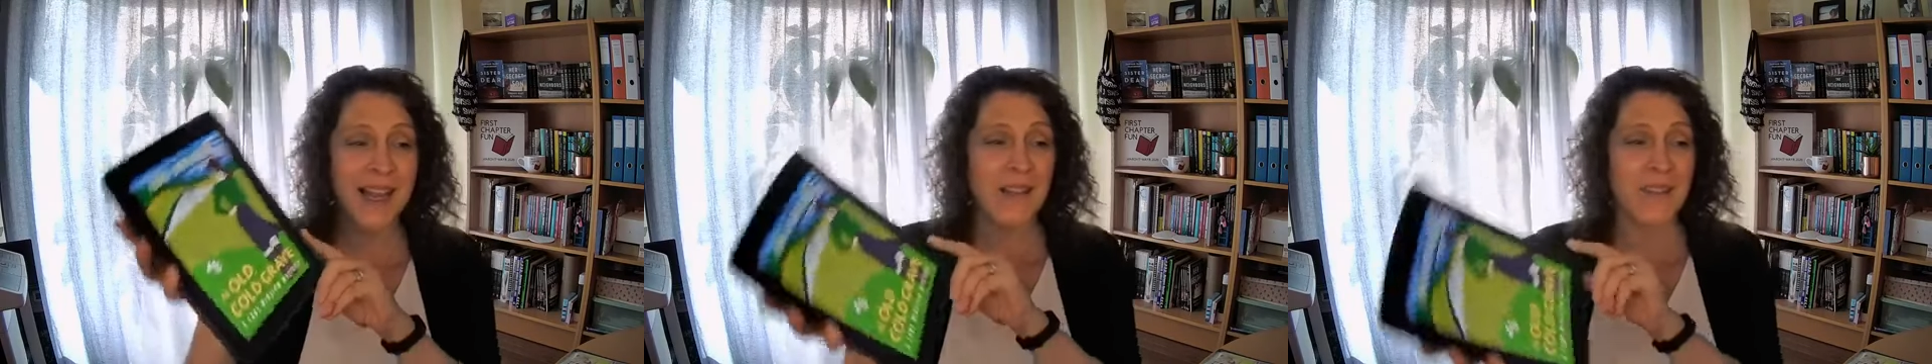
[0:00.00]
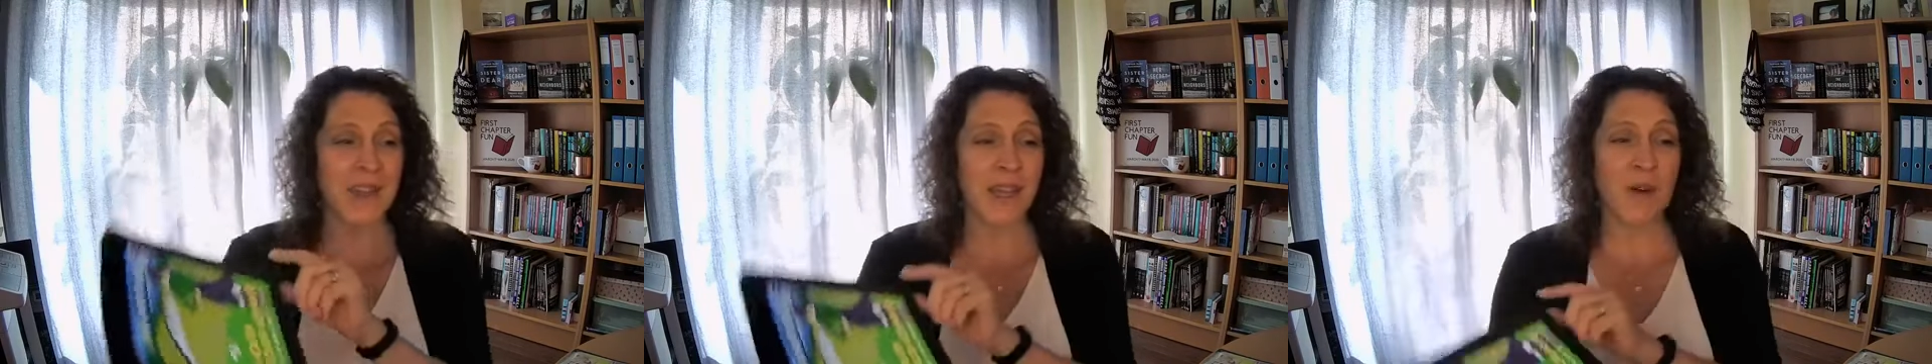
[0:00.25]

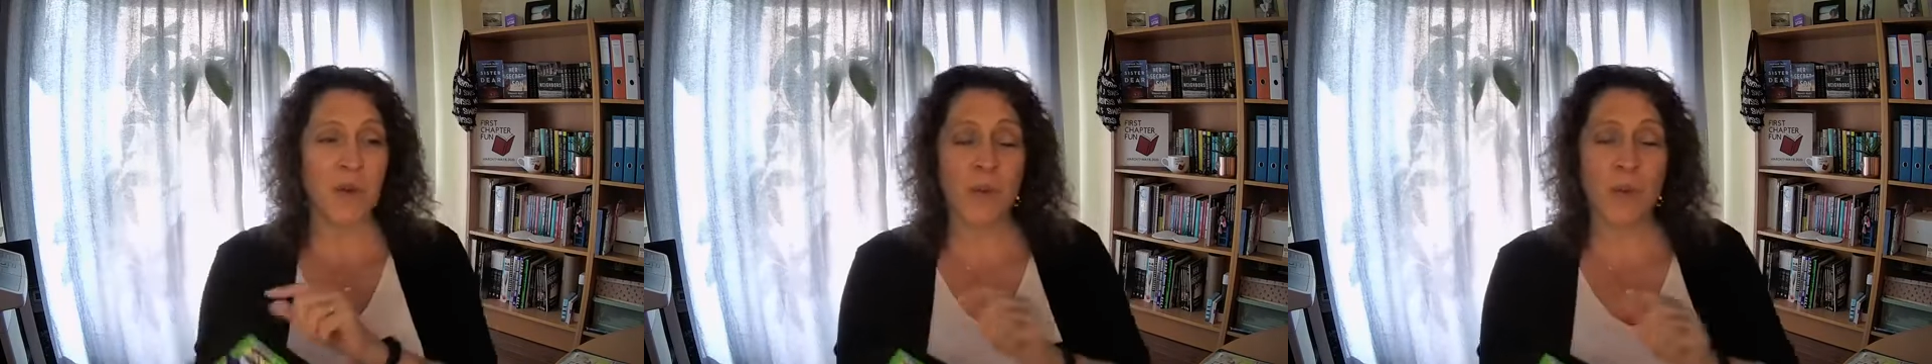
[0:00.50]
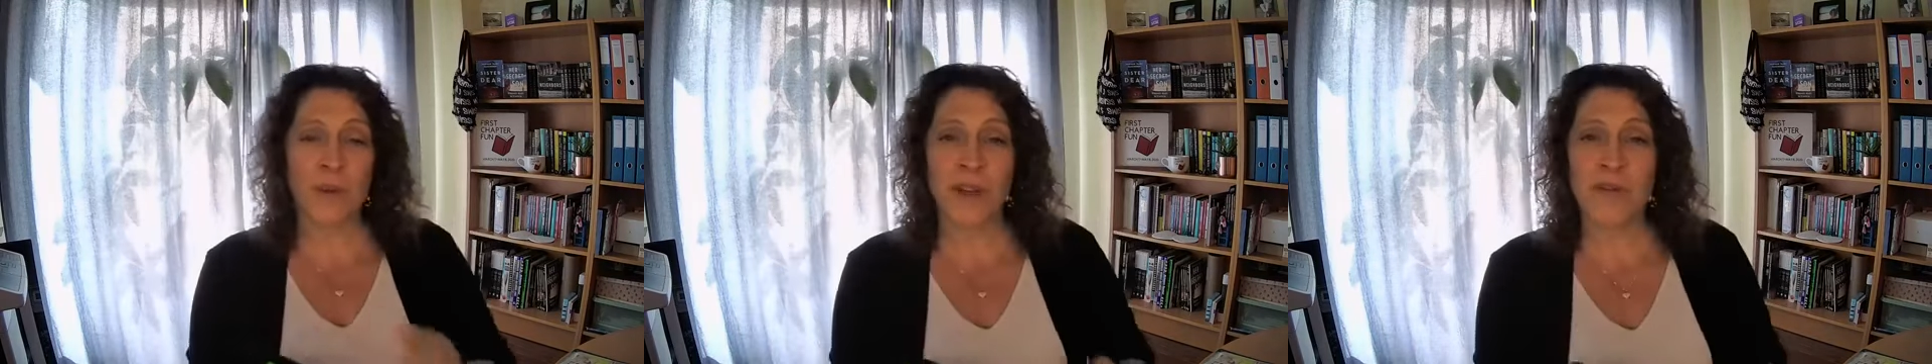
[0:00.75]
And they are
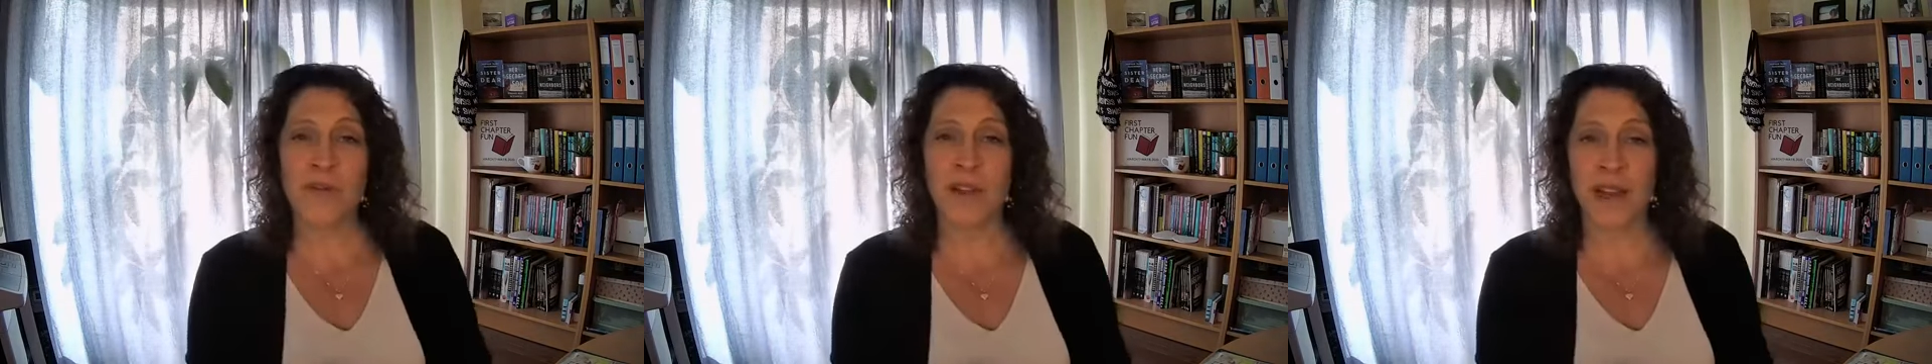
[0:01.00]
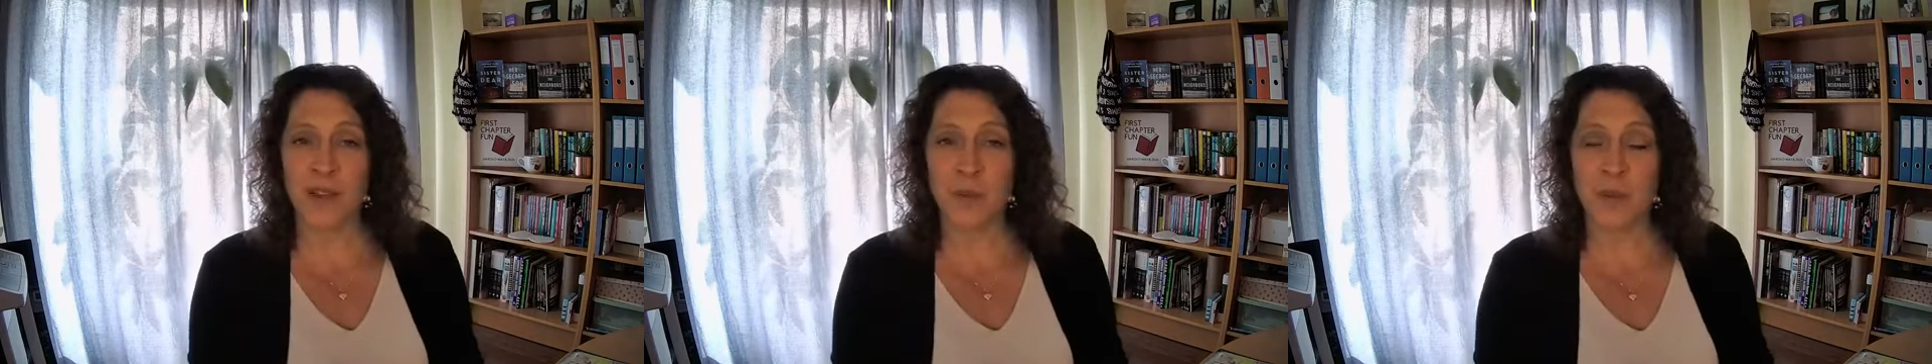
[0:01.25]
all
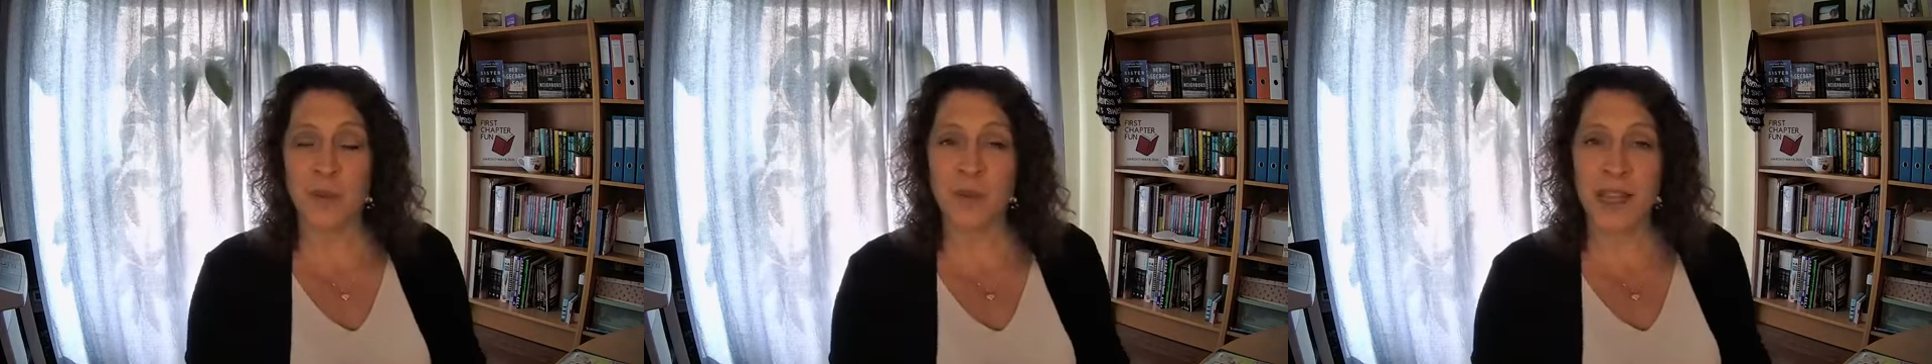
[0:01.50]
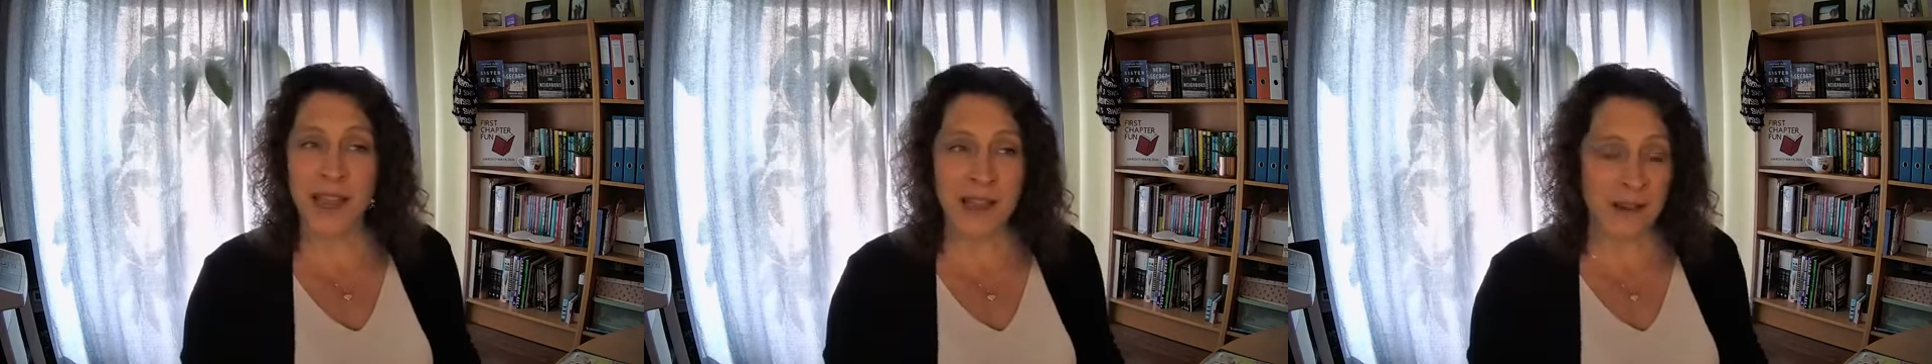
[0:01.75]
available
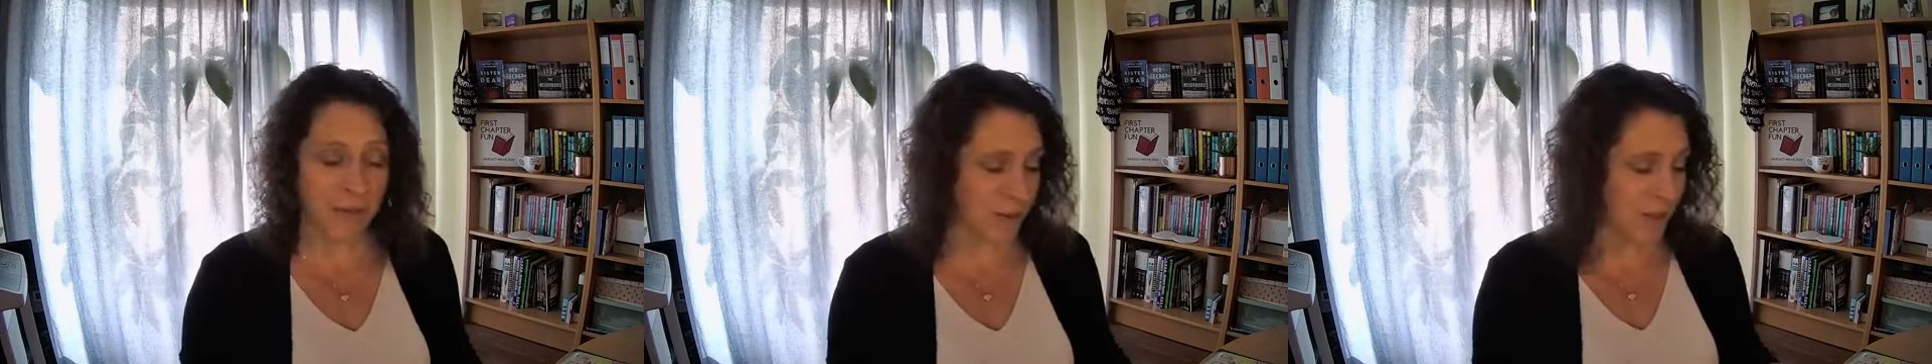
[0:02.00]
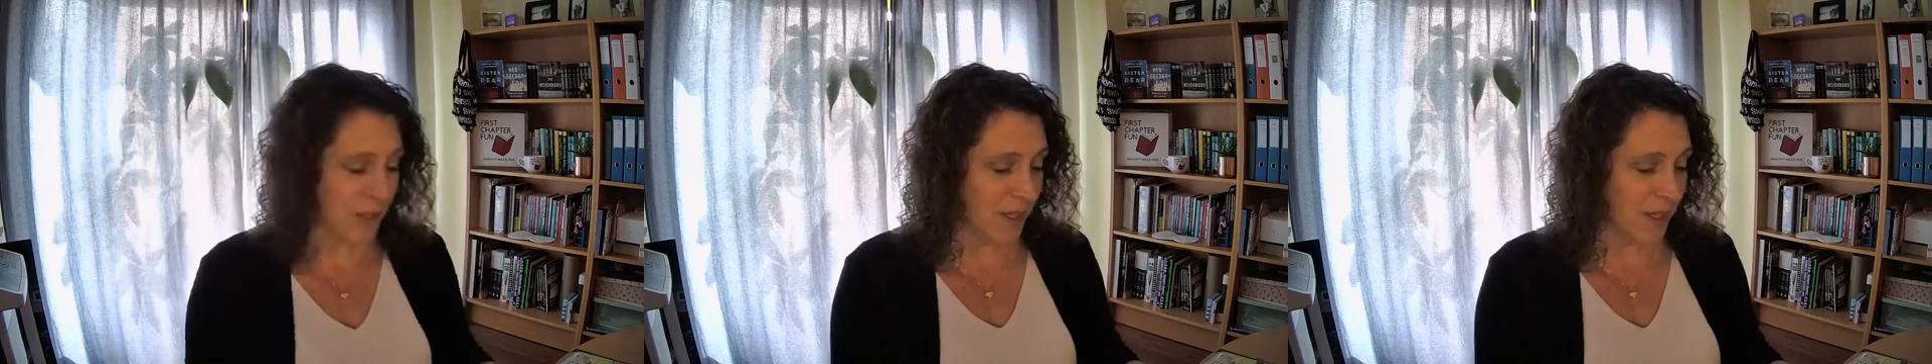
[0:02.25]
now.